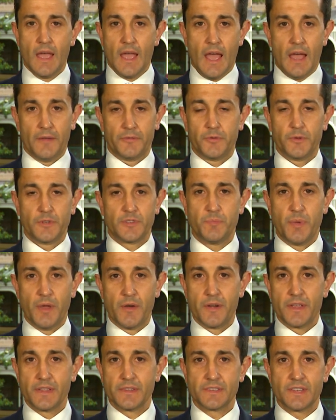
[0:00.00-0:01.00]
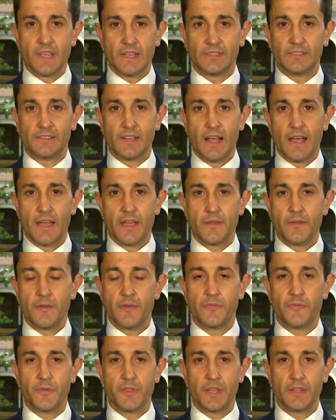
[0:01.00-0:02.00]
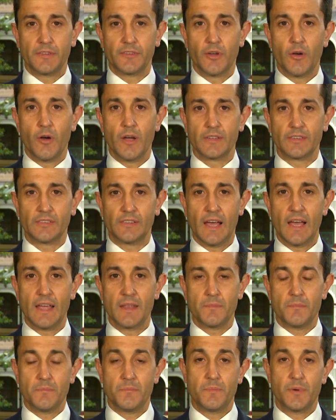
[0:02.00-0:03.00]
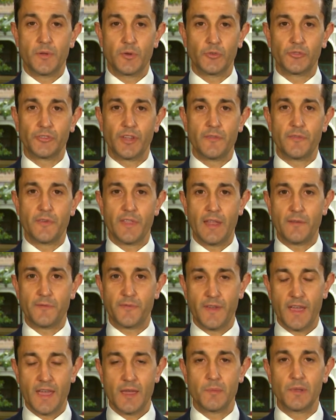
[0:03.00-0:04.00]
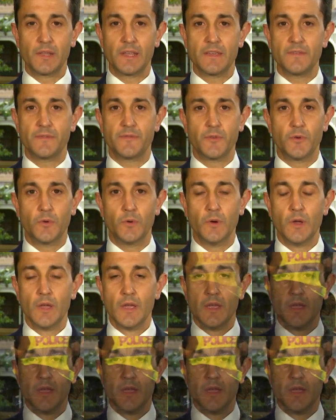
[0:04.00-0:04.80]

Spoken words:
have to experience yesterday for the entire state, but also for that family, for